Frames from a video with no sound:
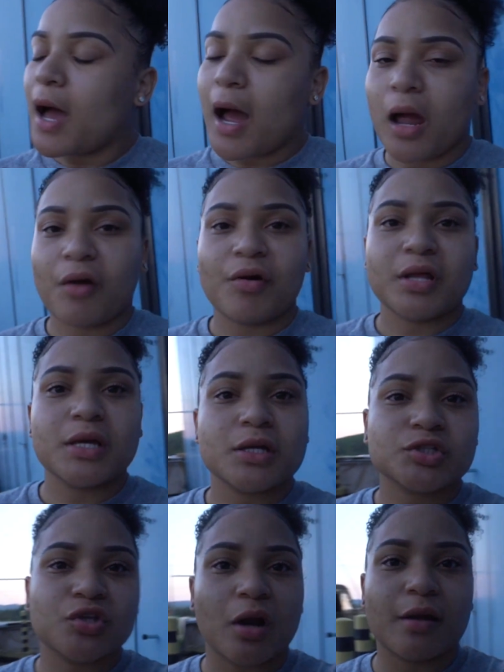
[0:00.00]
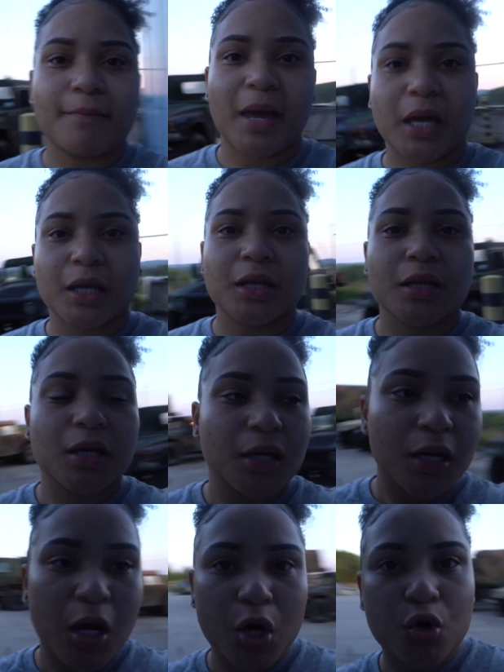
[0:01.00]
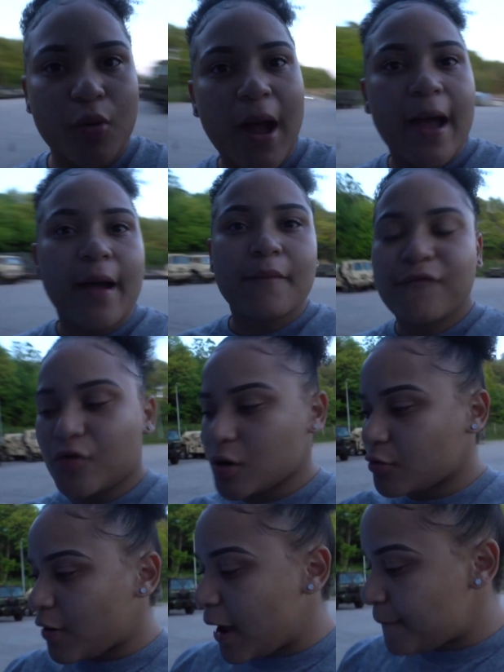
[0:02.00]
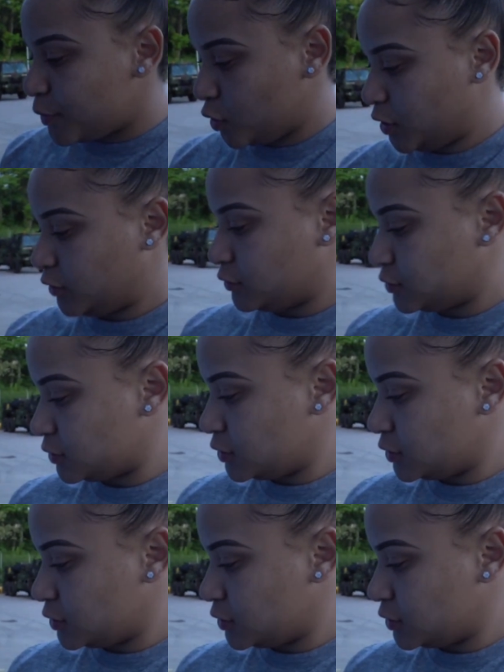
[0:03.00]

I already started making crab for a crab boil.